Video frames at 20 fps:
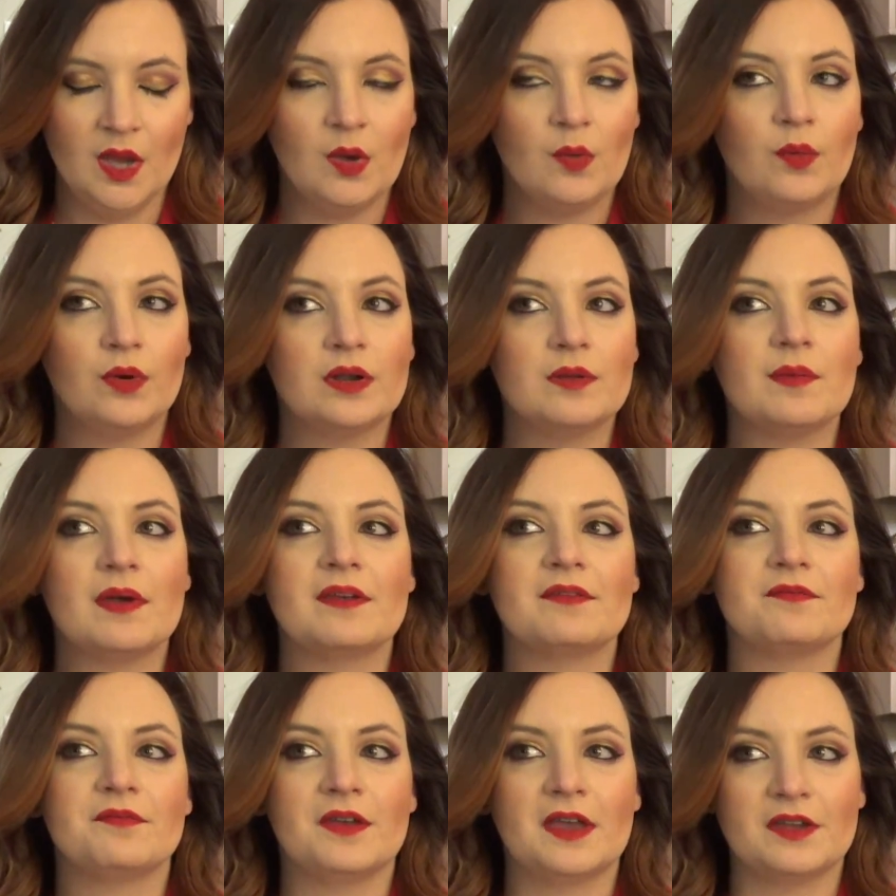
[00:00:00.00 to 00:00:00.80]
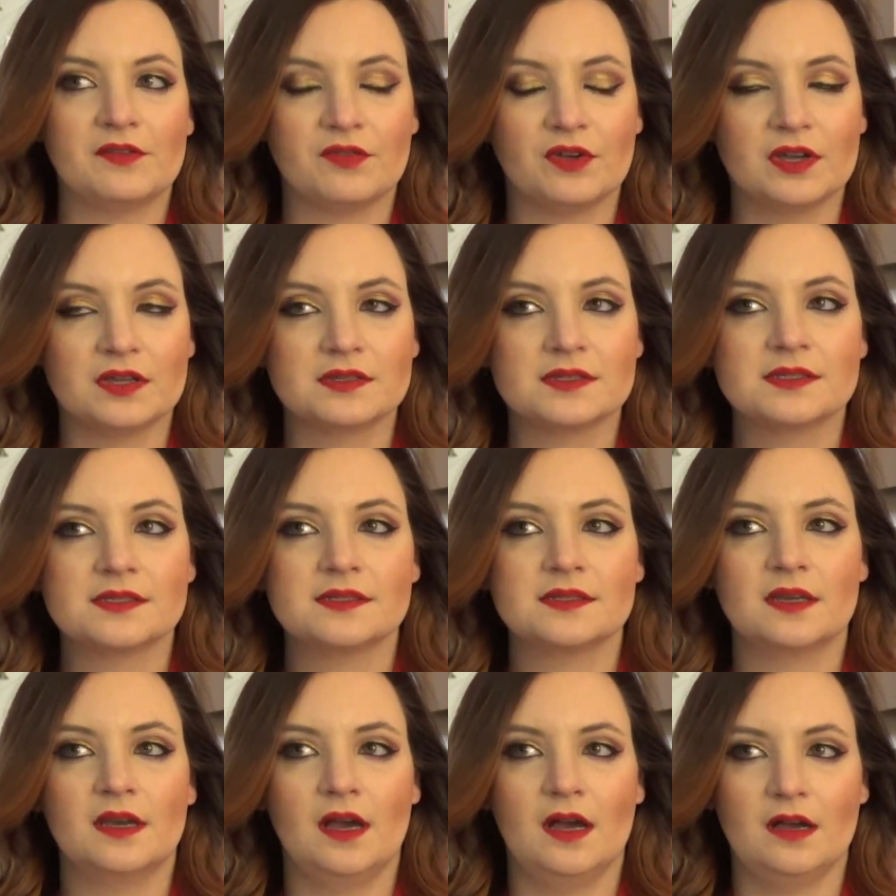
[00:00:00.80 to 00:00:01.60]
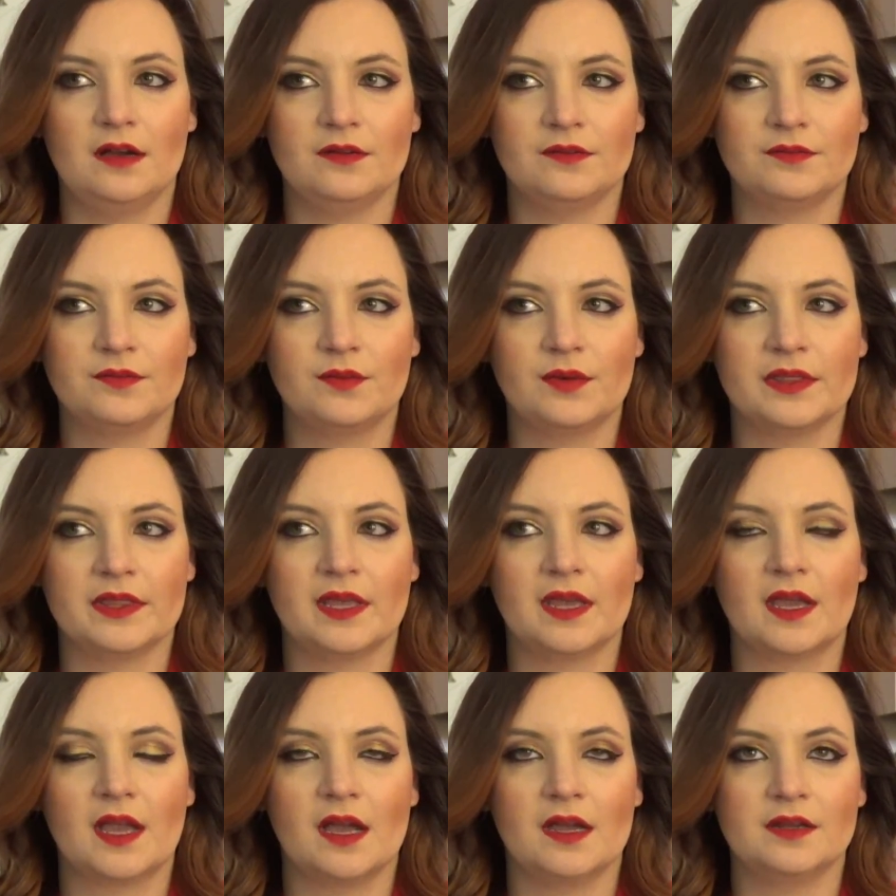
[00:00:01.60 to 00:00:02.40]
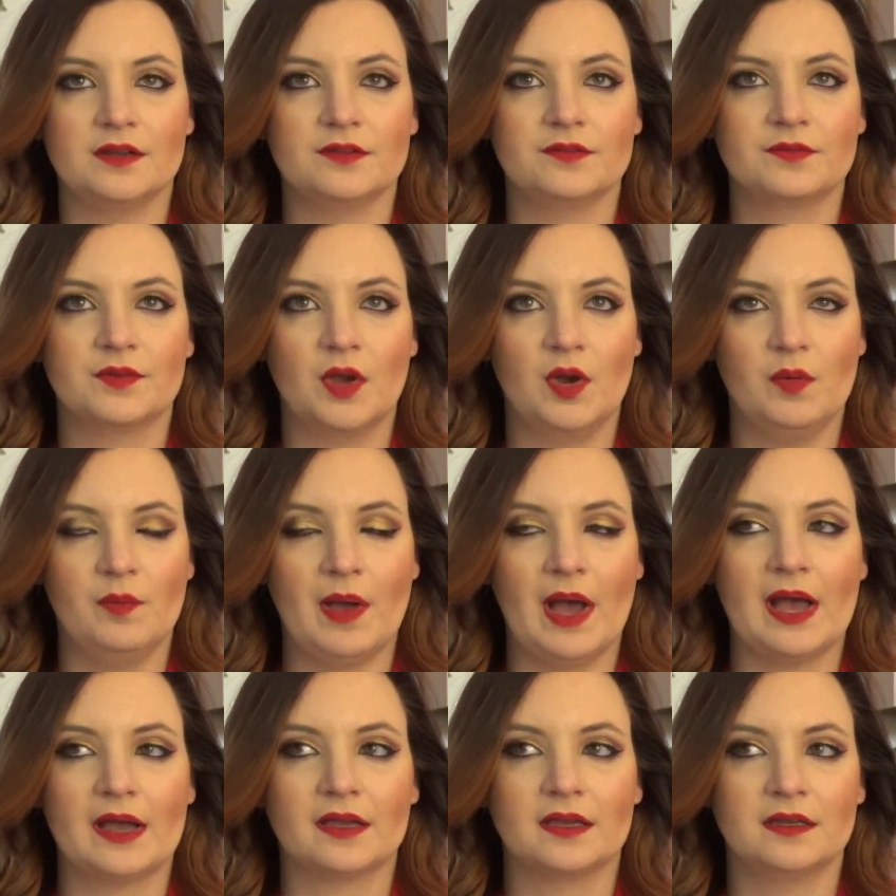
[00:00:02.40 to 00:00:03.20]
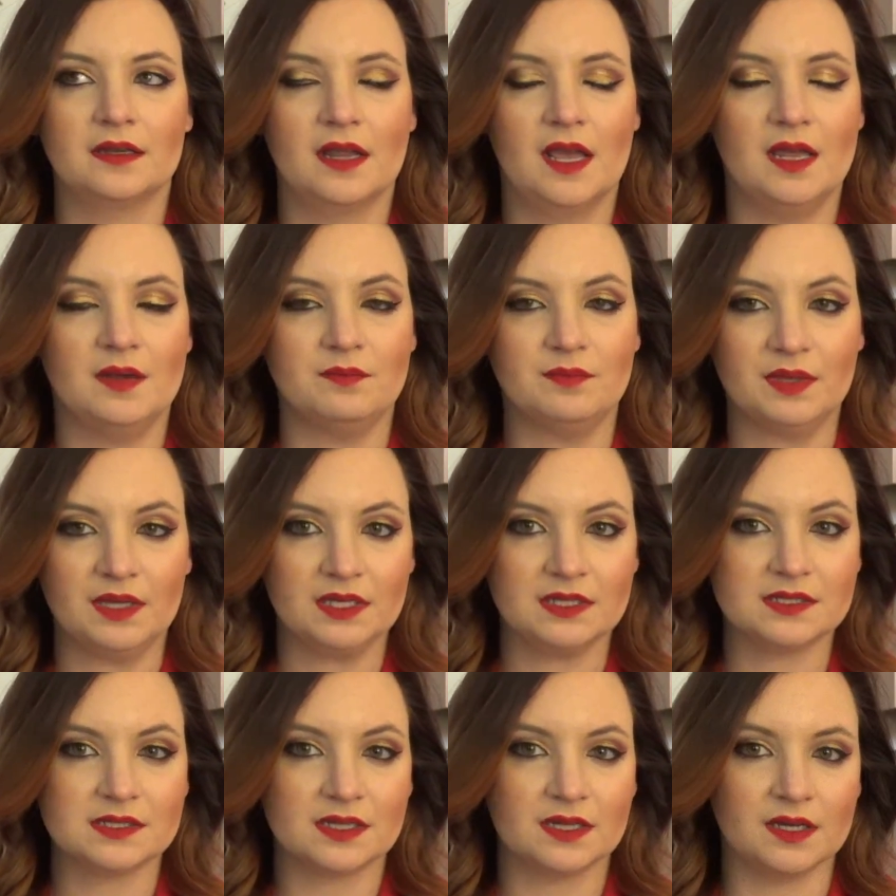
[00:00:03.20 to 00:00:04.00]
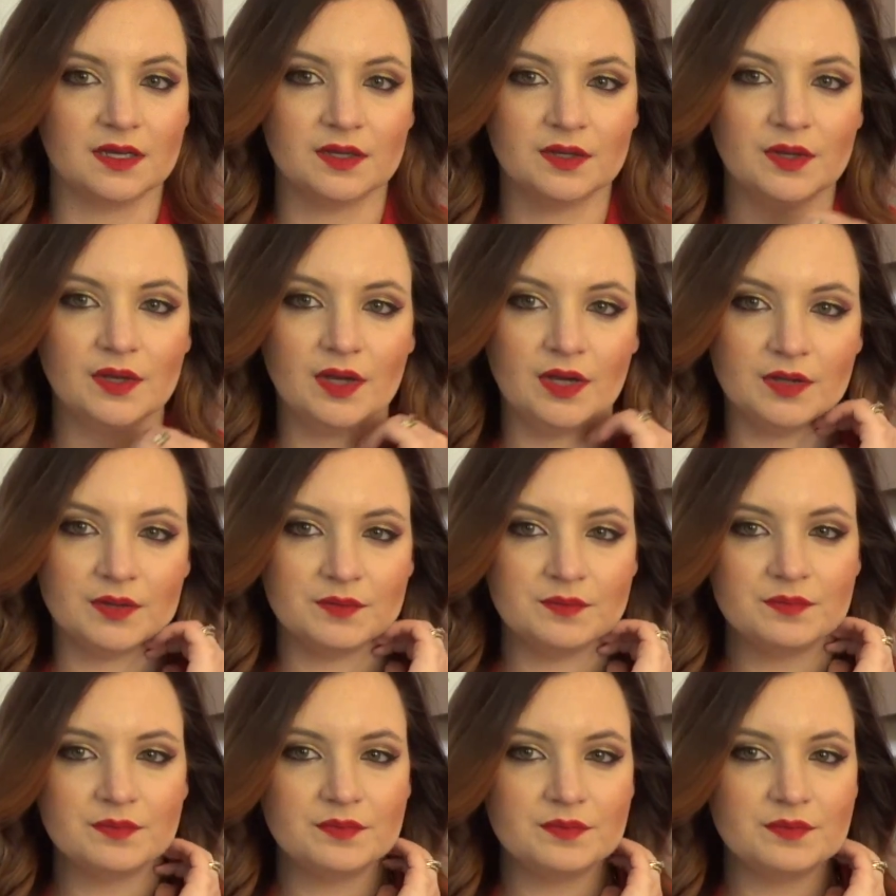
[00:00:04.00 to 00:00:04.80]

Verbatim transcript: One of my favorites of when they kind of go back and meet a